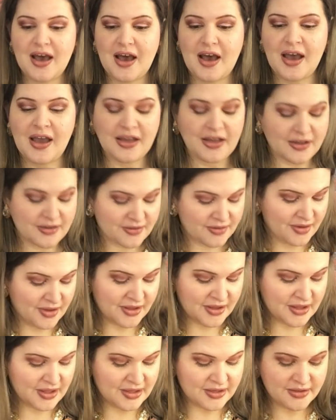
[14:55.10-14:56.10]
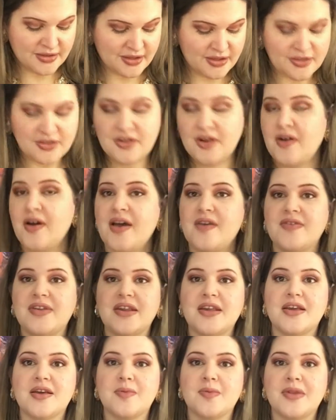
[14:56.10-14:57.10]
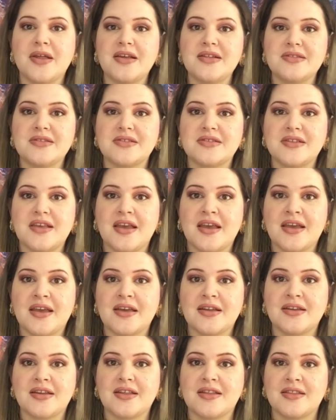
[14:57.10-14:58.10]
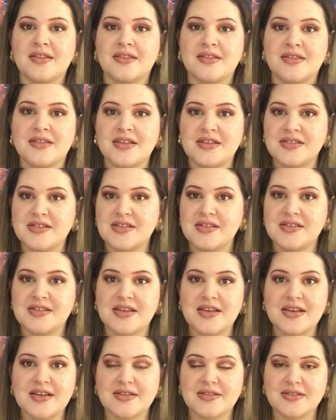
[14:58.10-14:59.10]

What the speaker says: I, again, don't have any complaints, and this is it.